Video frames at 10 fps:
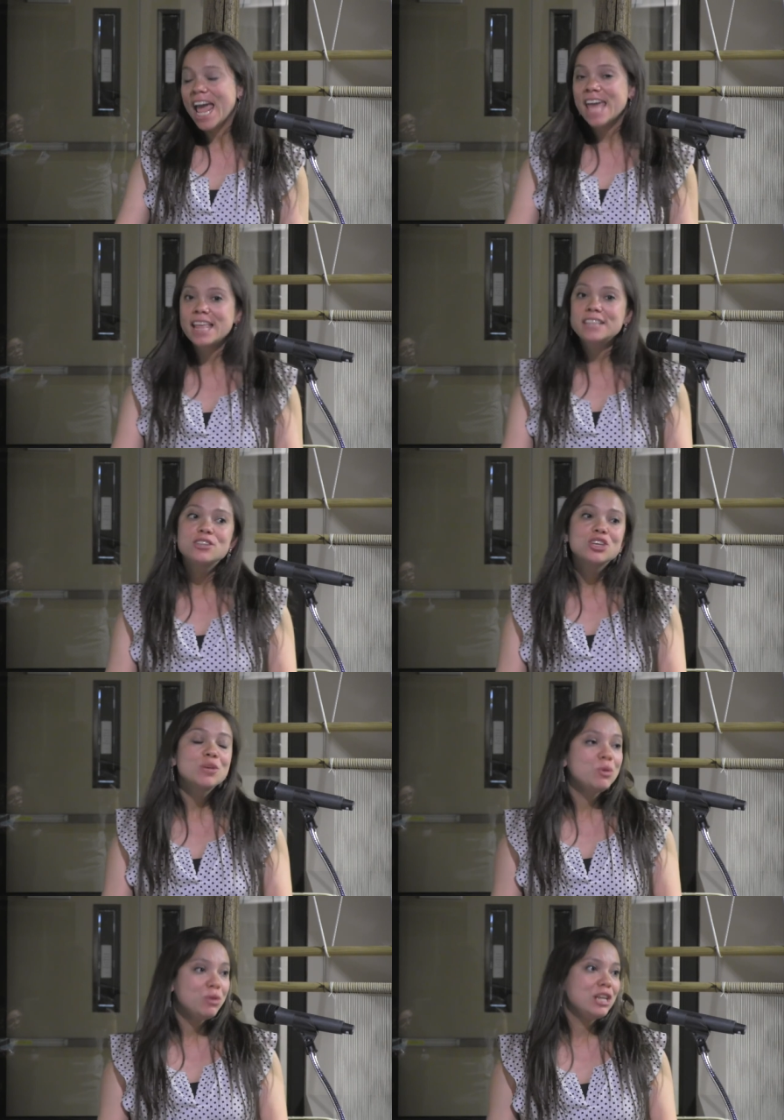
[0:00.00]
and that's the
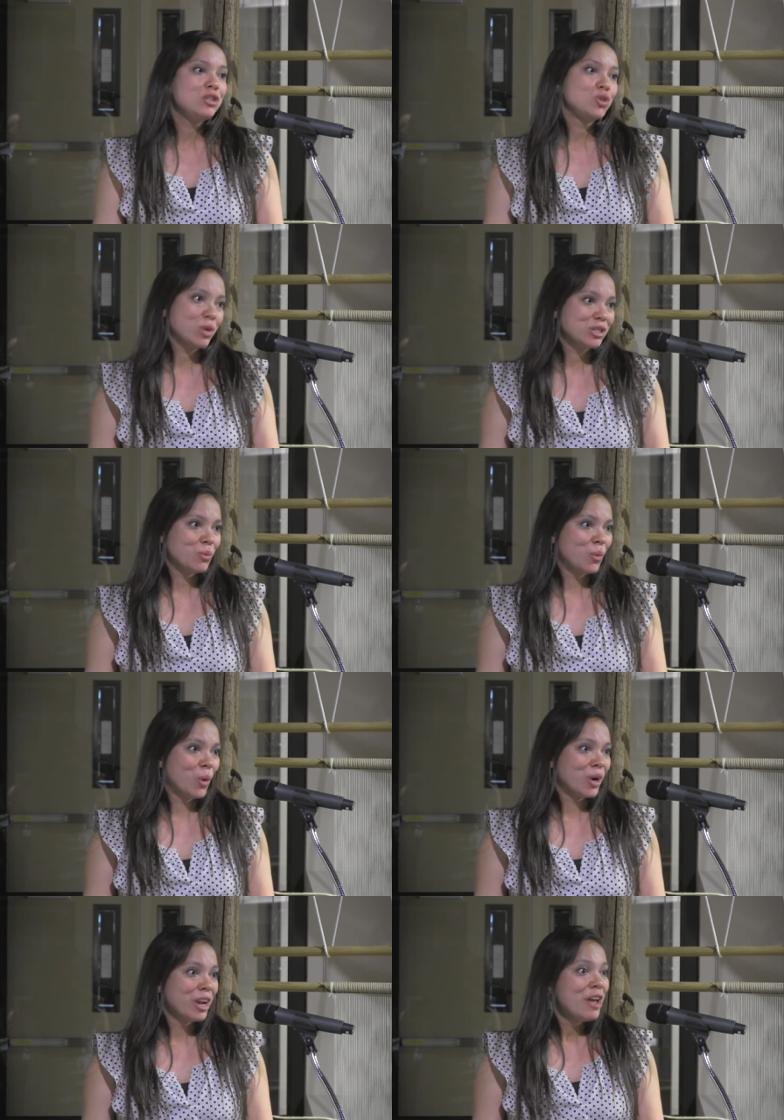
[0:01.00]
Community Choice
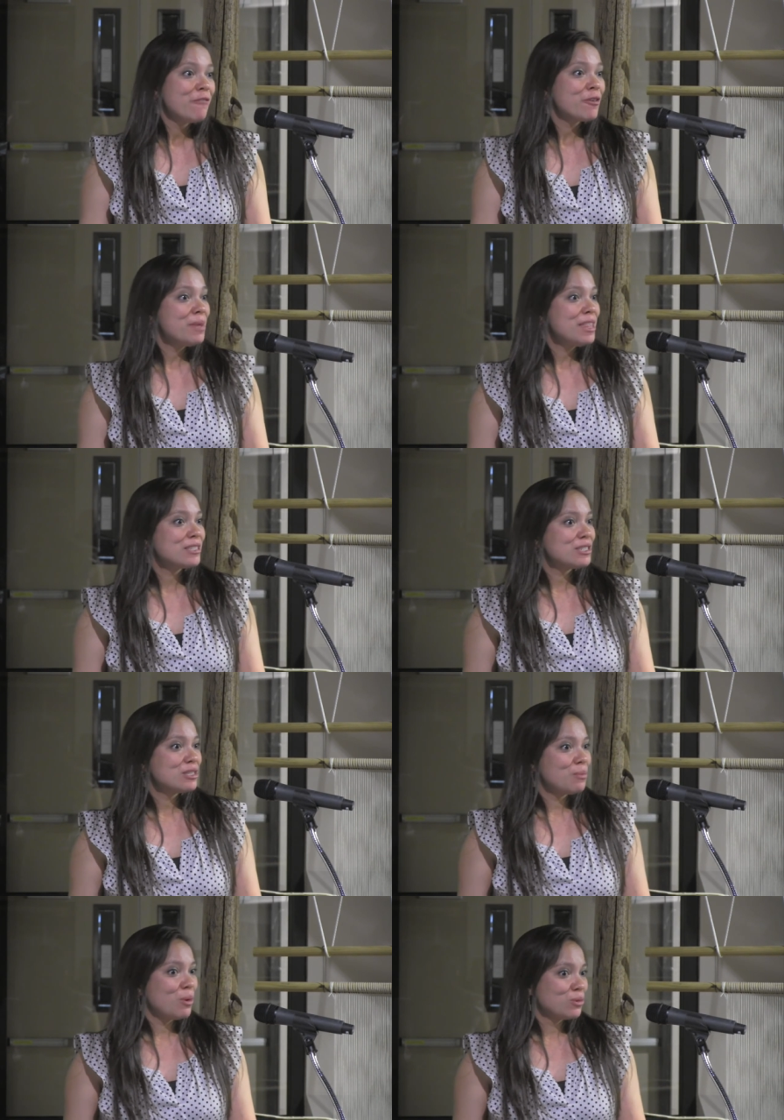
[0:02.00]
Award. For me, this
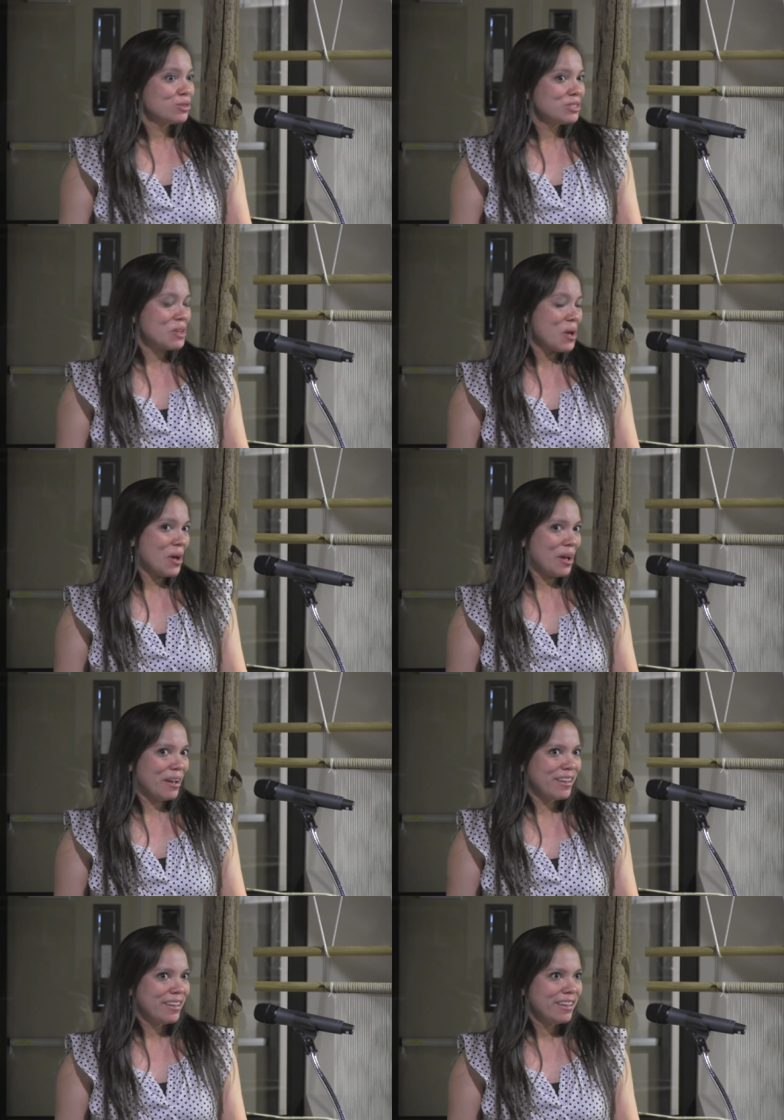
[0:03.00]
is the most
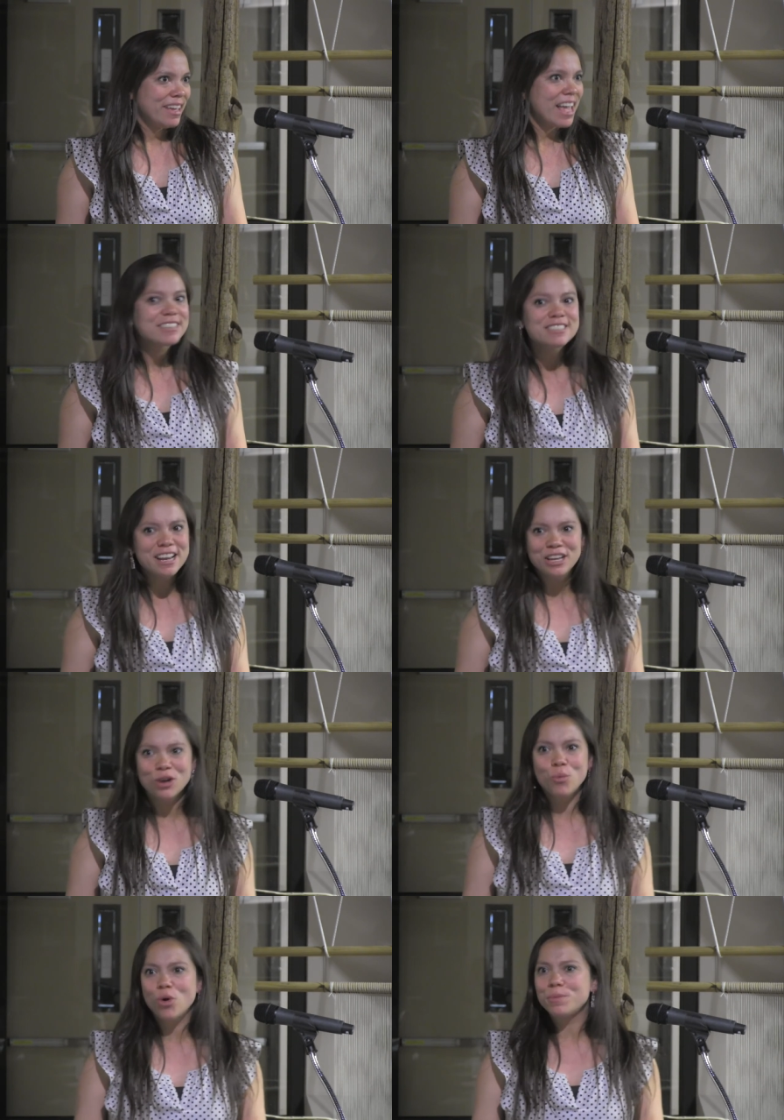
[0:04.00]
uh, exciting
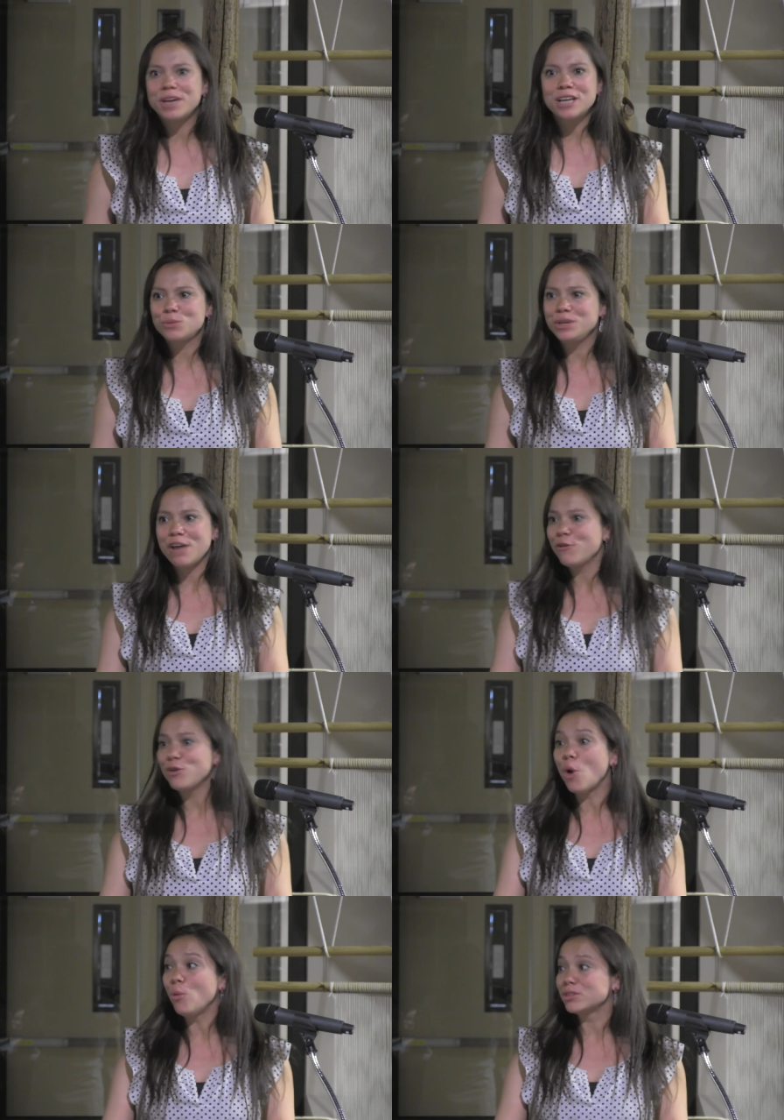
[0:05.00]
award because we never
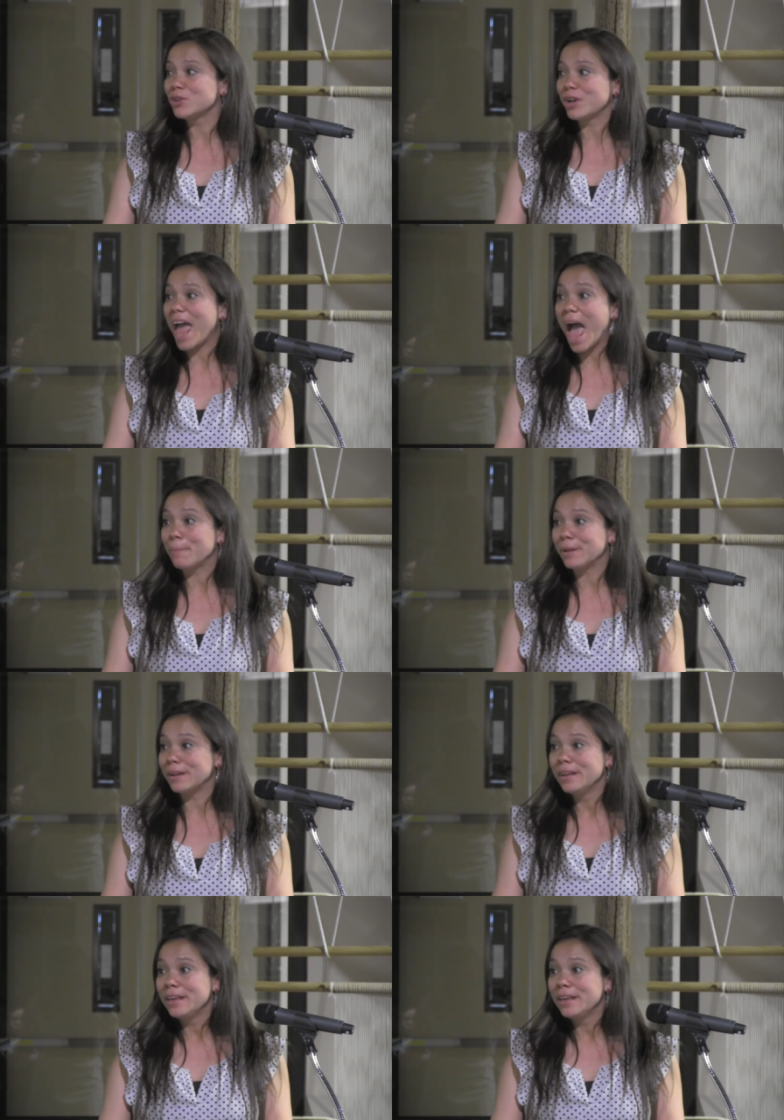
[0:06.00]
know what's going to happen.